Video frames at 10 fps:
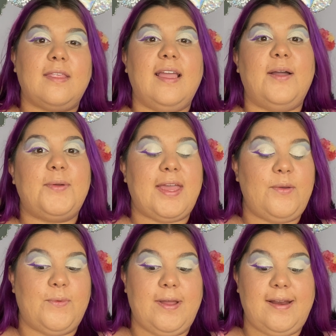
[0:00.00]
Okay,
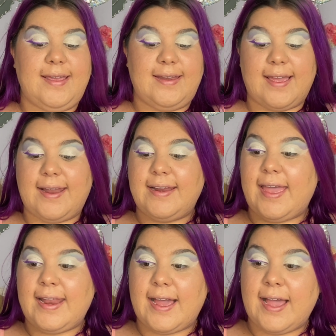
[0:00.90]
one eye done,
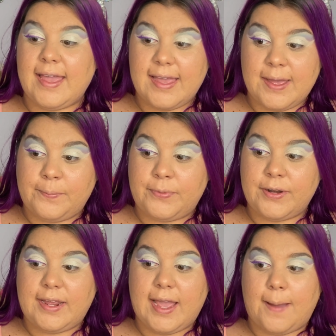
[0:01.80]
and I am
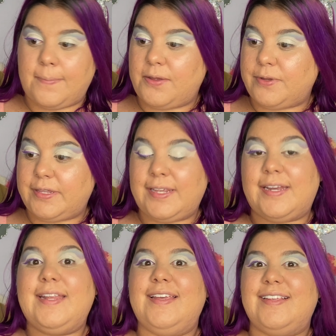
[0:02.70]
pretty happy with it.
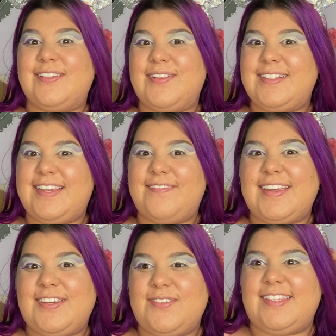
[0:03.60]
So let's see if I
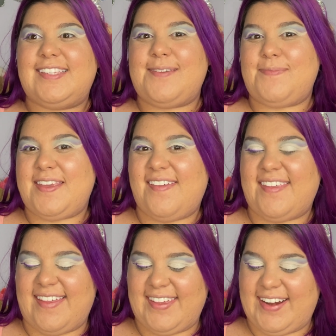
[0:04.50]
can do the same thing on
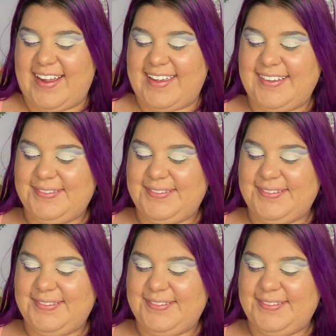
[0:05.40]
the other eye.